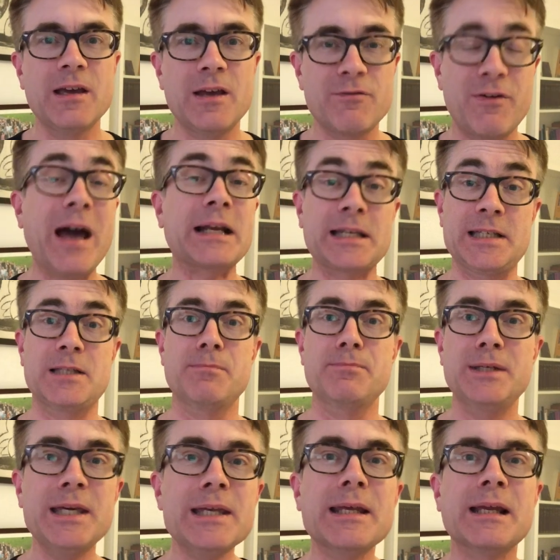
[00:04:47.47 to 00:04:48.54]
In fact, as a
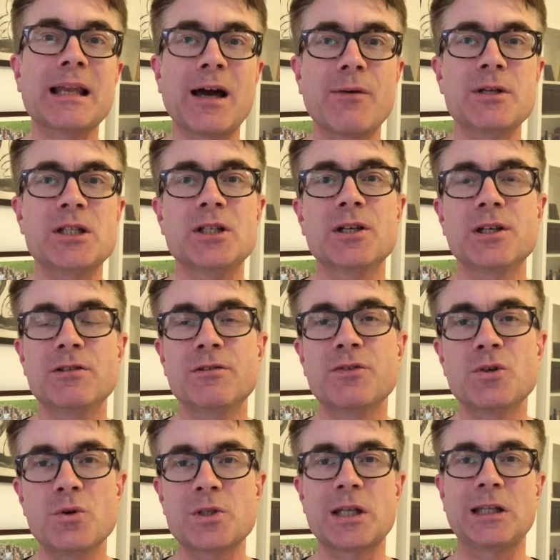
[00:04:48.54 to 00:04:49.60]
beginning language learner, of
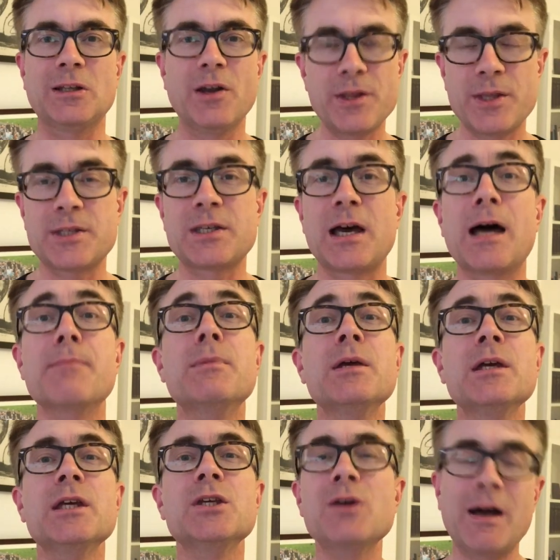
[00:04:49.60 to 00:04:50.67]
course, a lot of the time
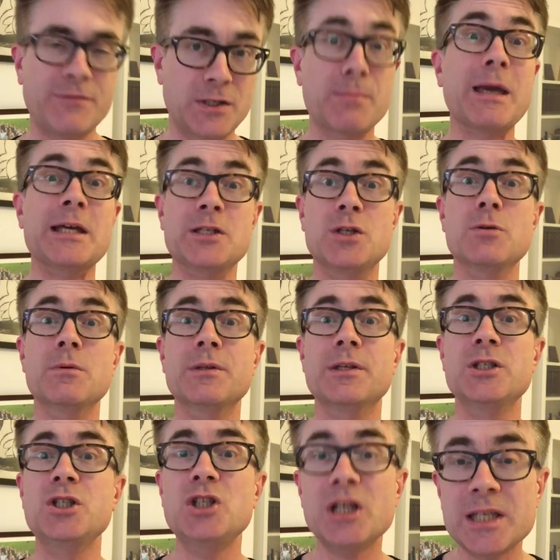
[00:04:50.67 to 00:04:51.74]
you have to make do with the
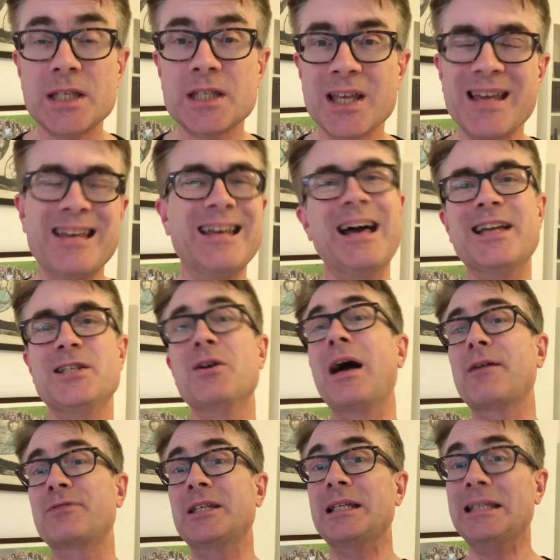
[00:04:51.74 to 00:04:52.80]
gist and you
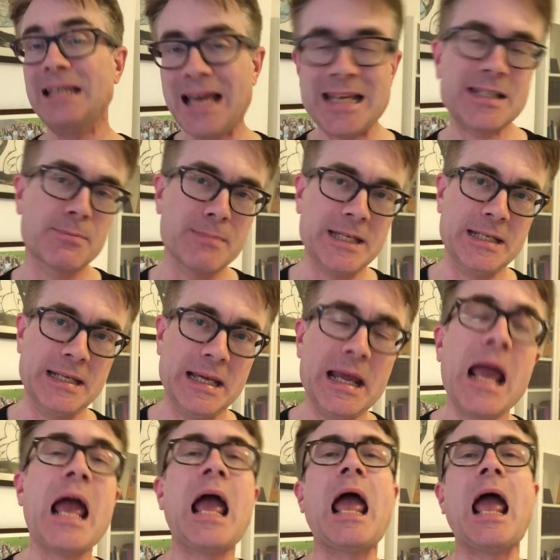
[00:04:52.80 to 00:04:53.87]
have to guess meaning.